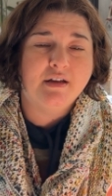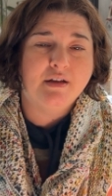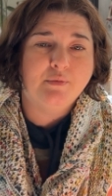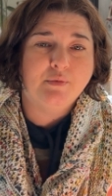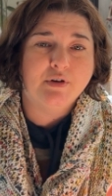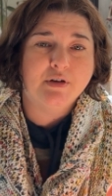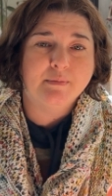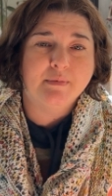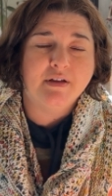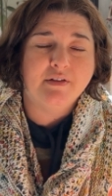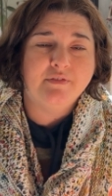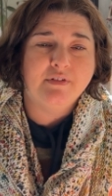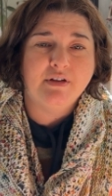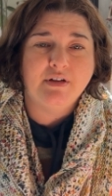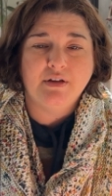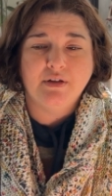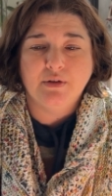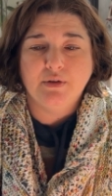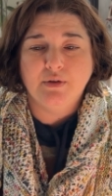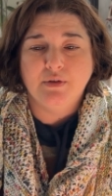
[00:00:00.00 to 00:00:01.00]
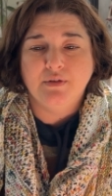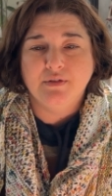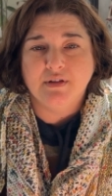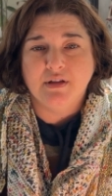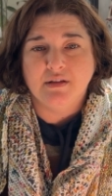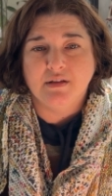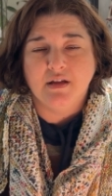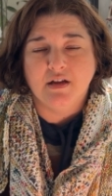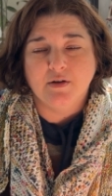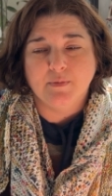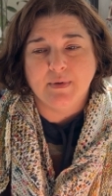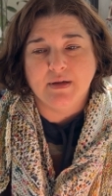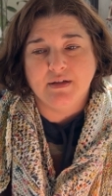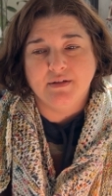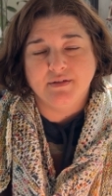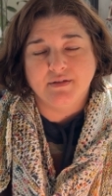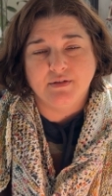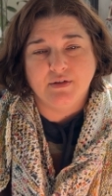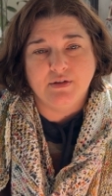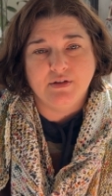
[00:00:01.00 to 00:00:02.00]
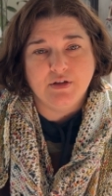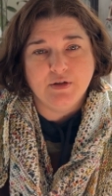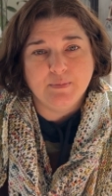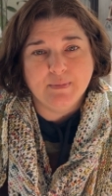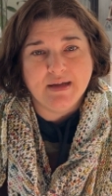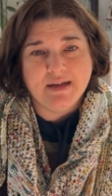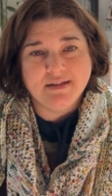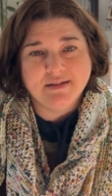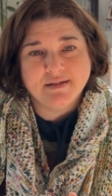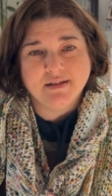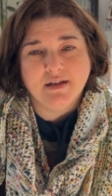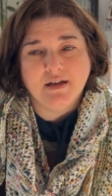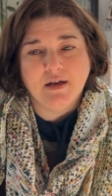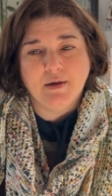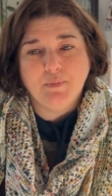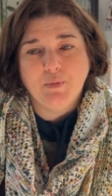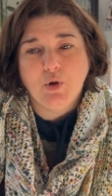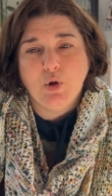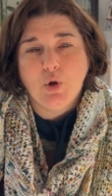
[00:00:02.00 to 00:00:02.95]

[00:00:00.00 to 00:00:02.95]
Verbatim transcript: in one of my videos and let everybody else know that you made some